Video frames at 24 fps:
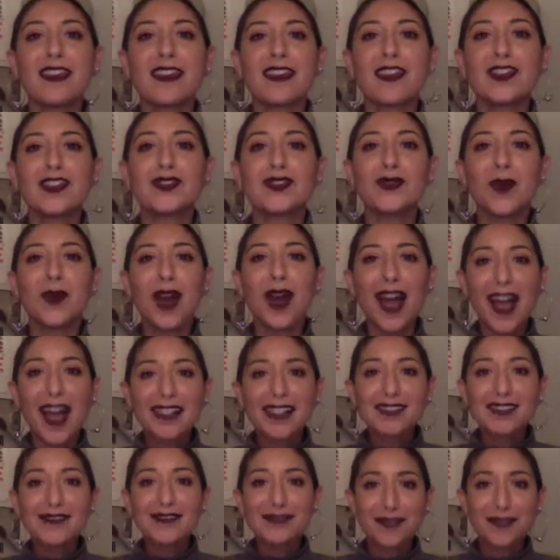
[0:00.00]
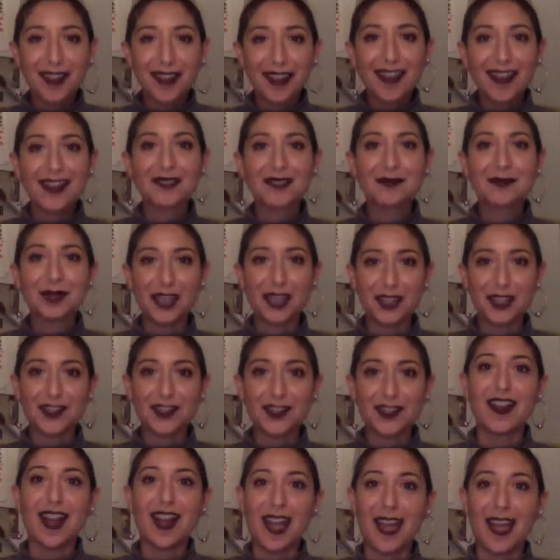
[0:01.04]
So I define
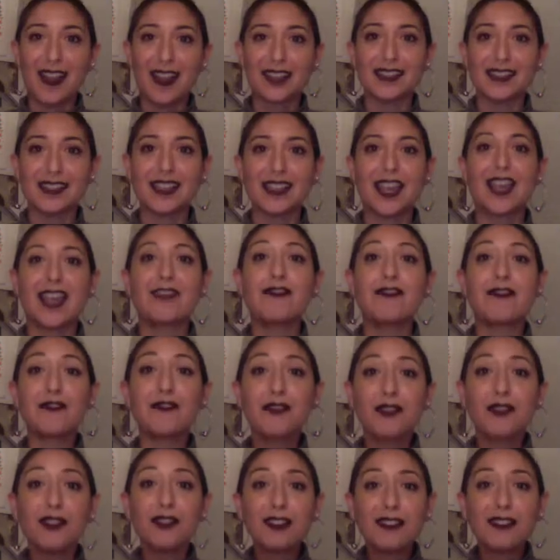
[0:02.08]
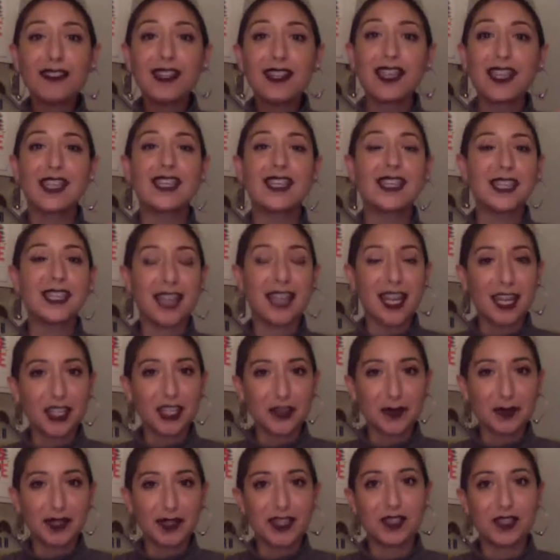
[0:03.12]
pleasure as a full
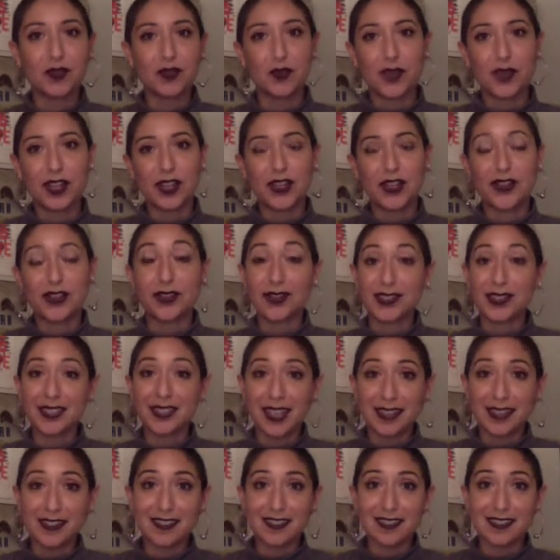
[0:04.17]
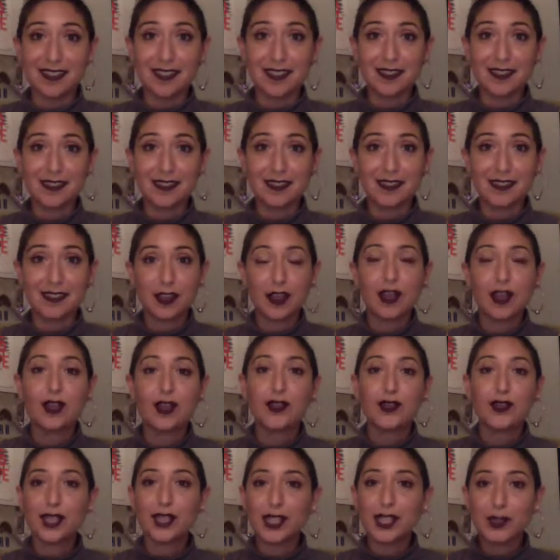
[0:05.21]
engagement with your senses.
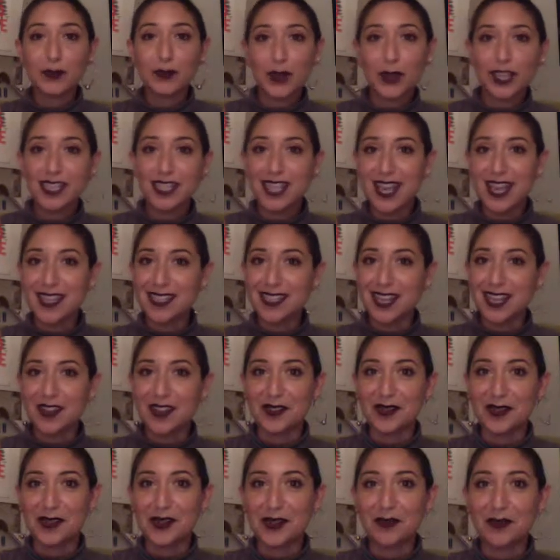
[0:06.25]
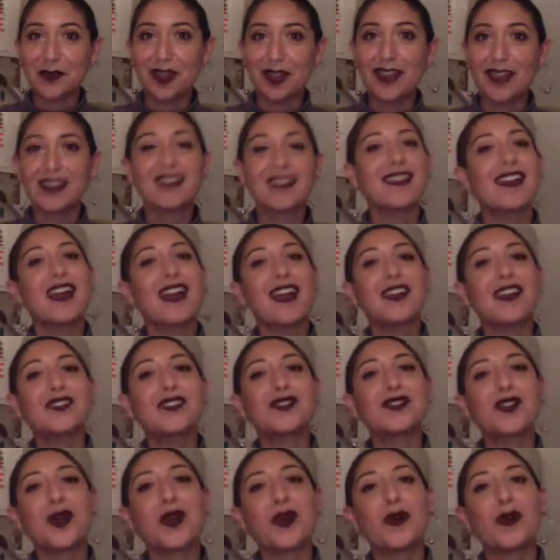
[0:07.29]
So let's break that down a little bit.
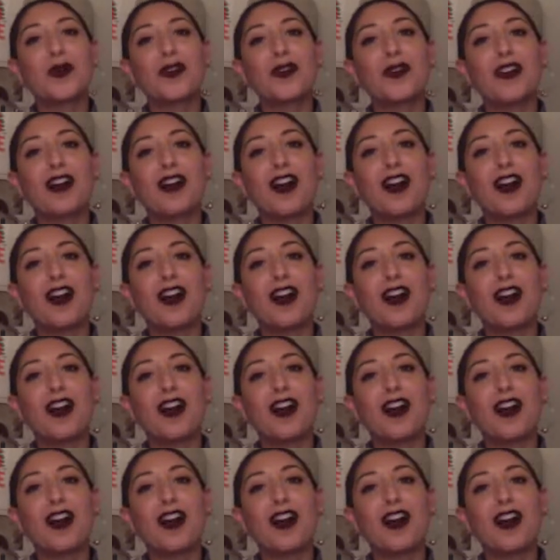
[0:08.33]
So